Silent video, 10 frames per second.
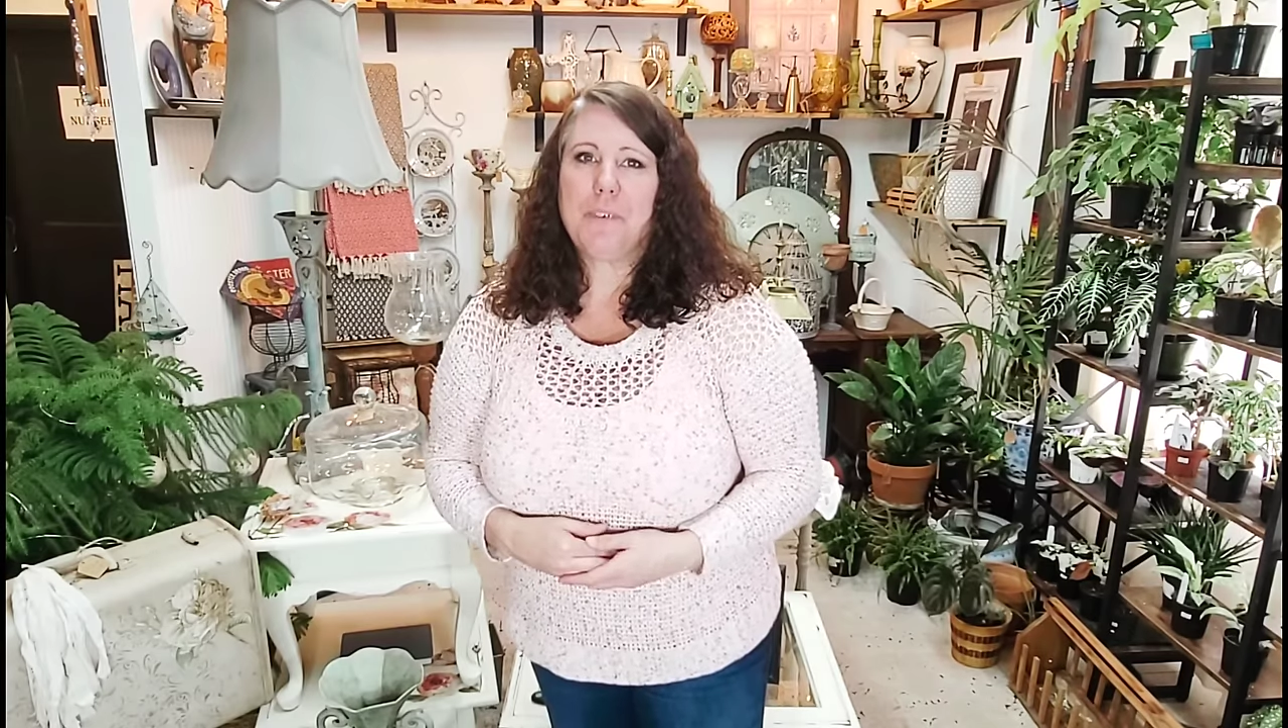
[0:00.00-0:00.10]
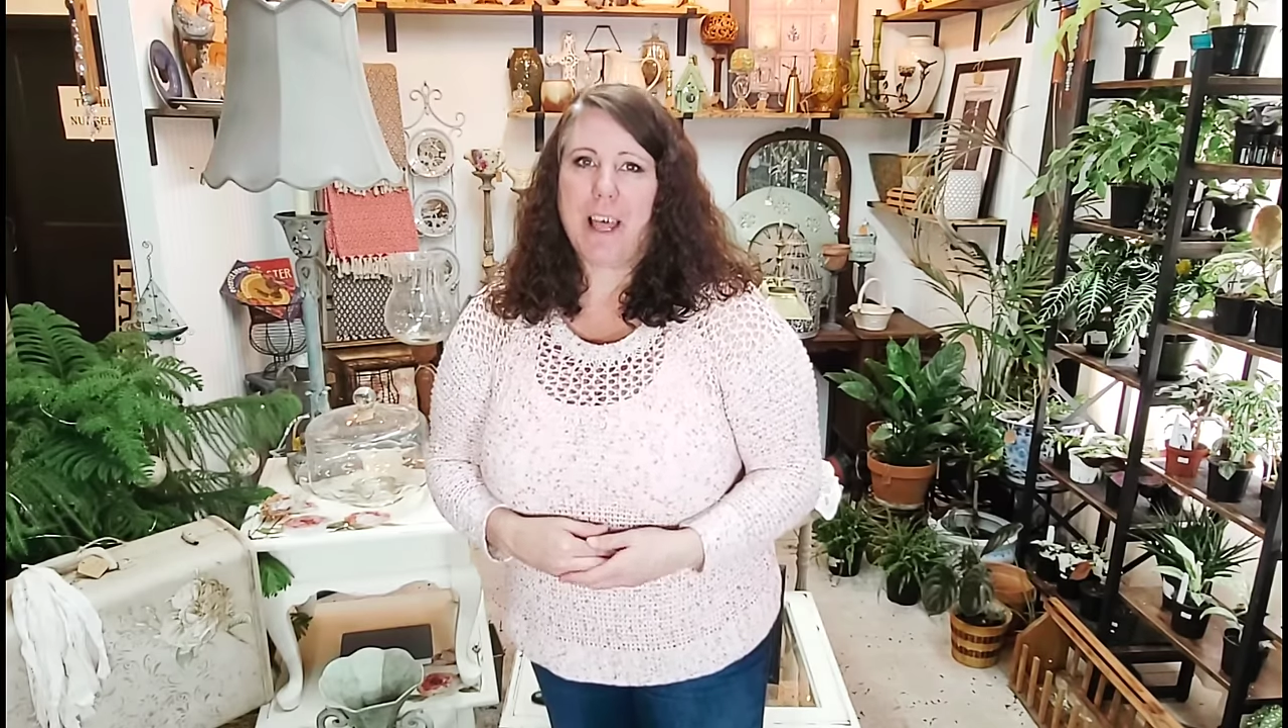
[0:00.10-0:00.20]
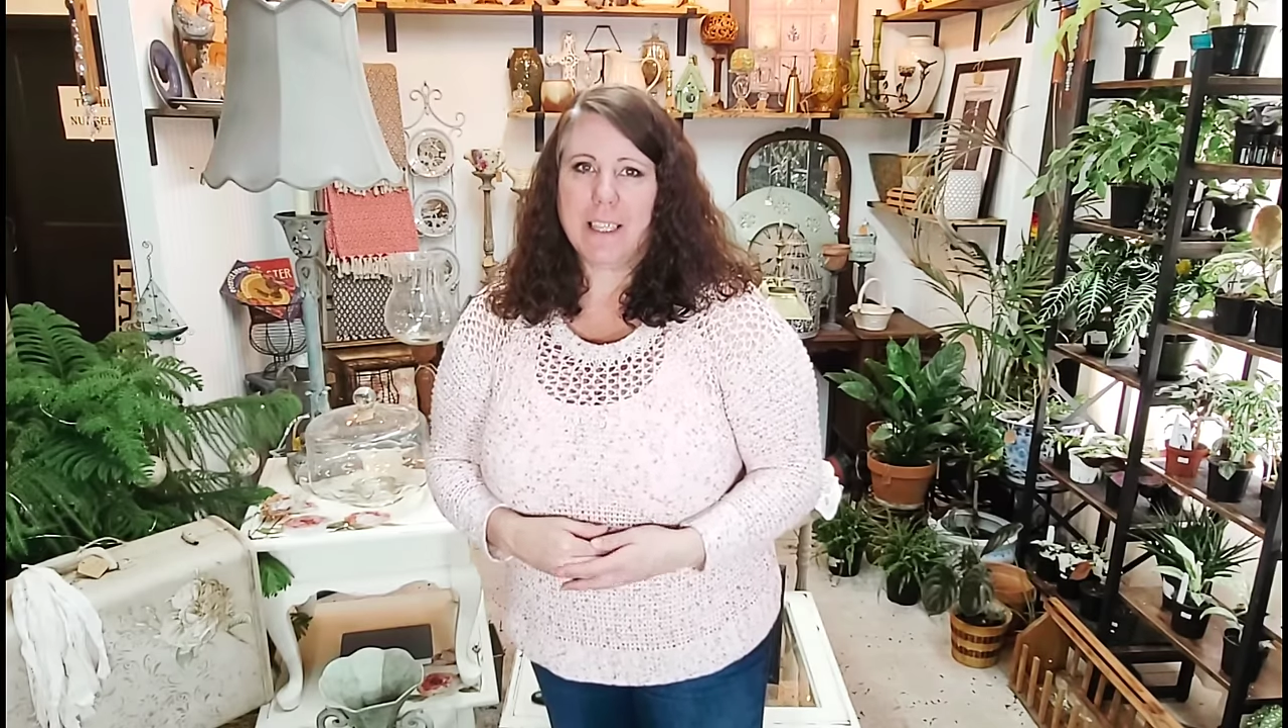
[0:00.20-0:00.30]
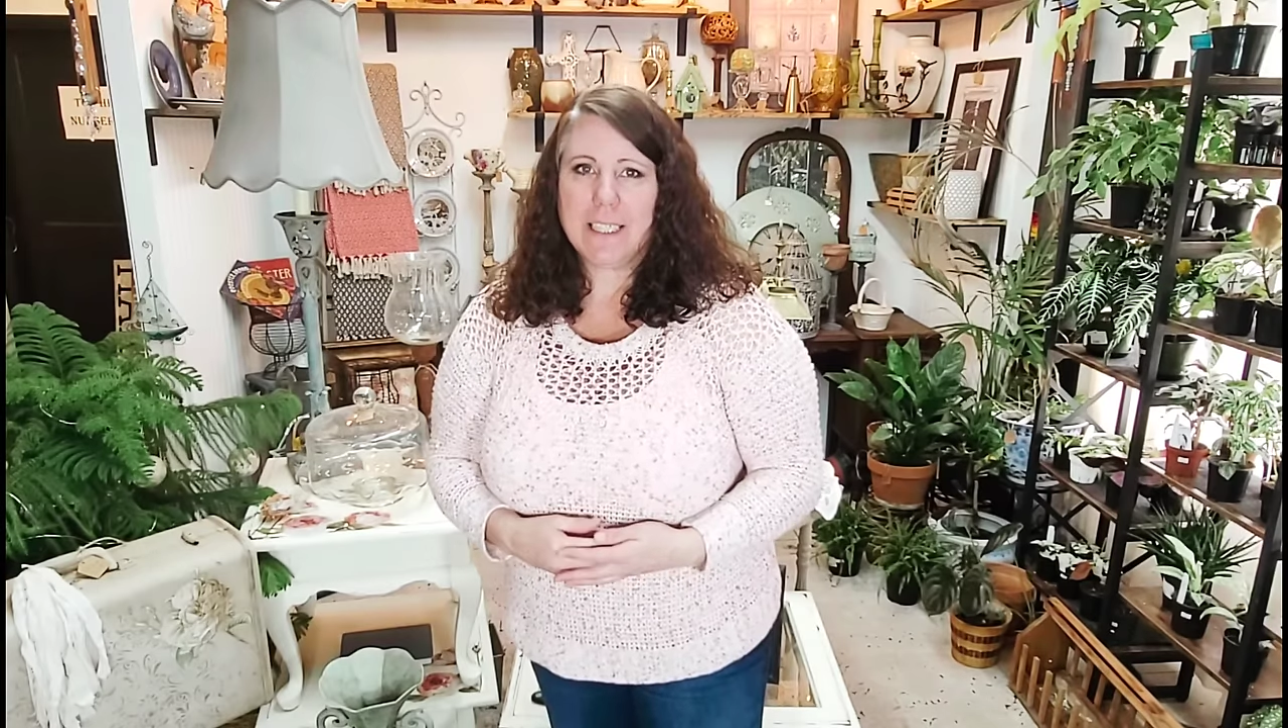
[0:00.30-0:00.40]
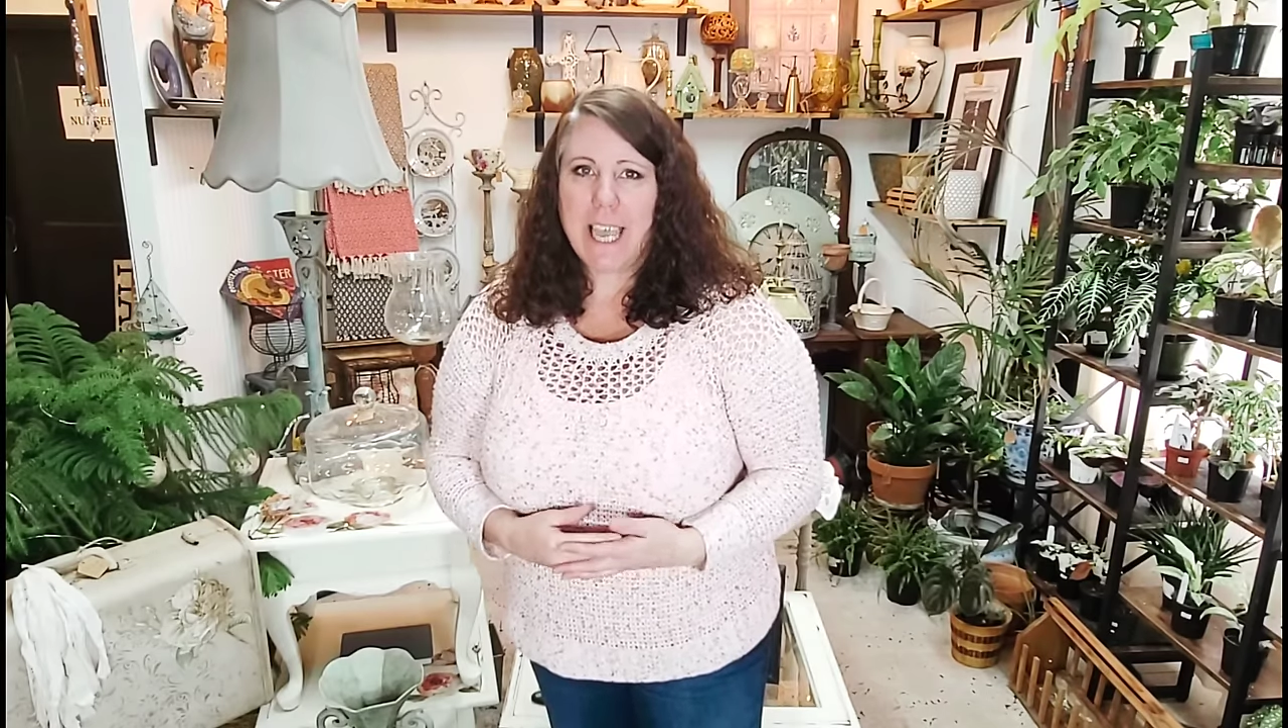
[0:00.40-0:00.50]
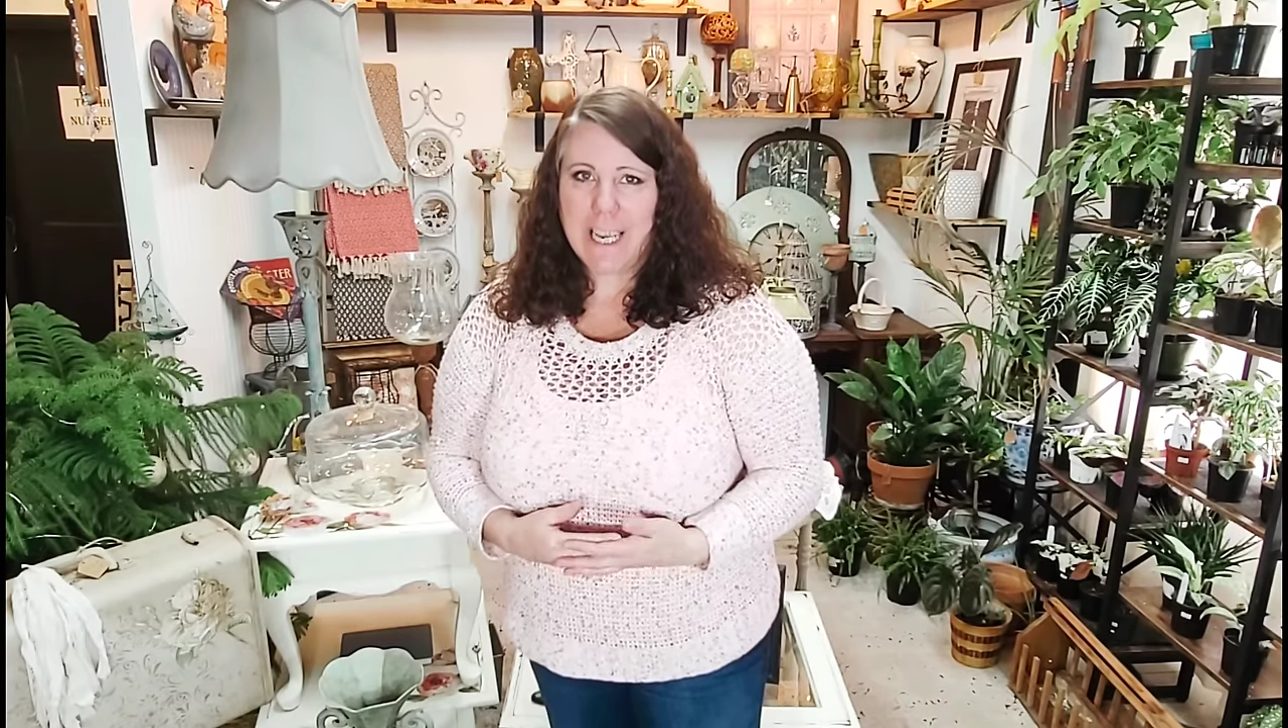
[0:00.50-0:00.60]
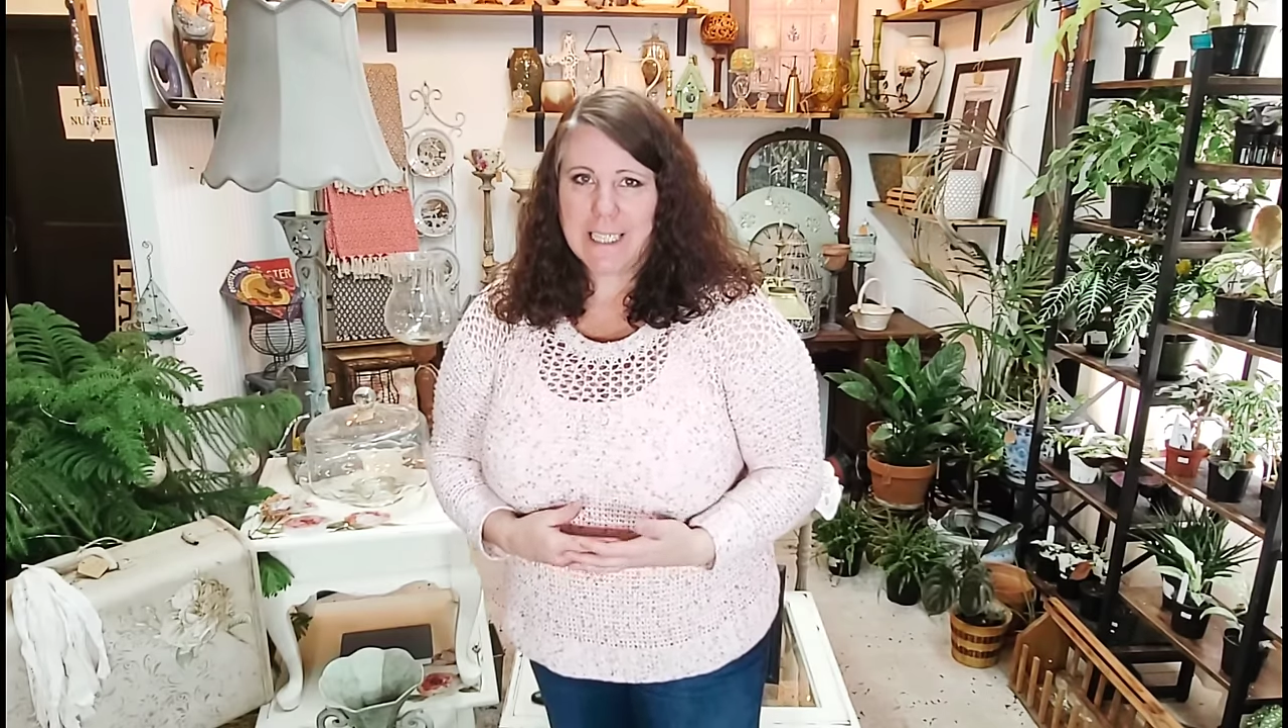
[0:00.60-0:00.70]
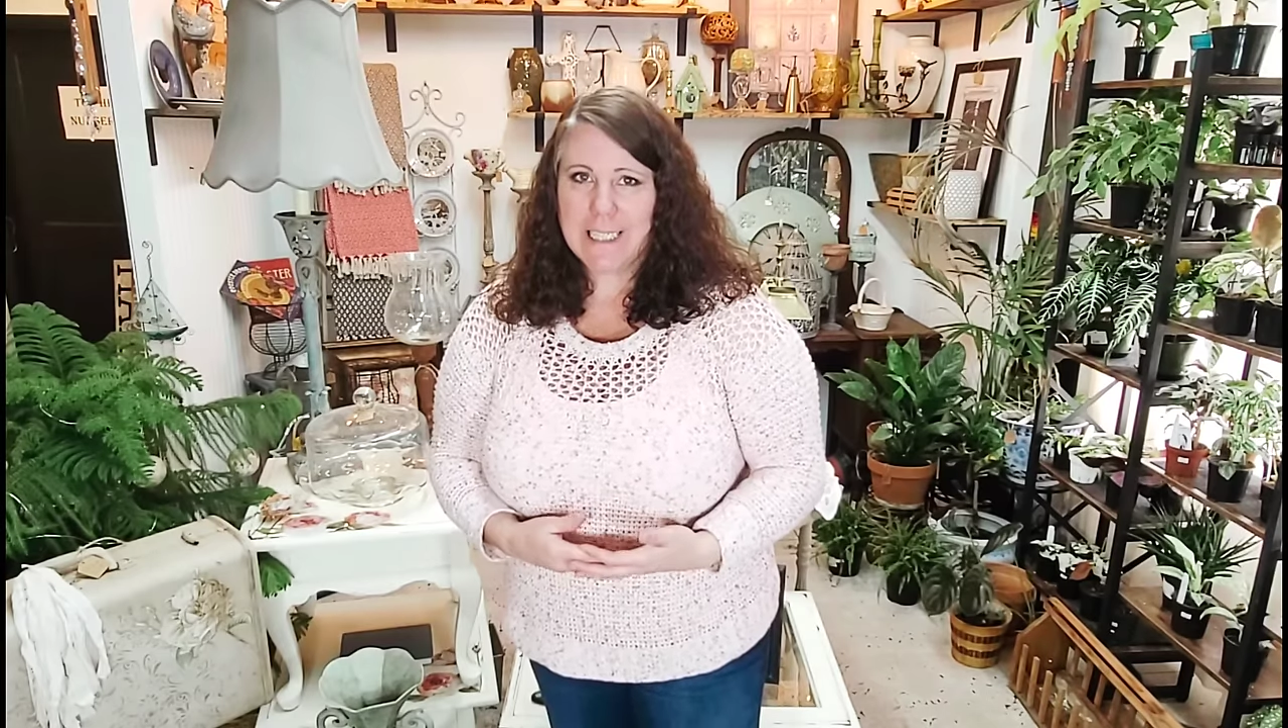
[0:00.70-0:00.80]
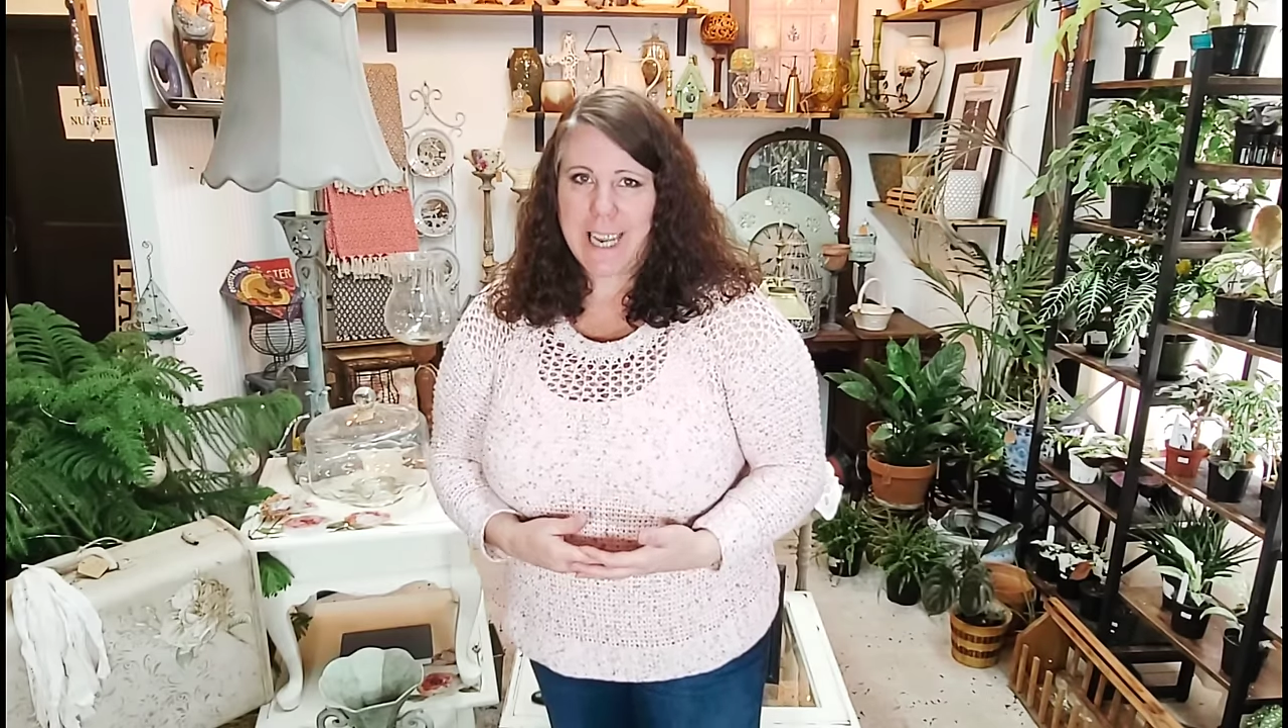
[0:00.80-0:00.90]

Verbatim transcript: Valentine's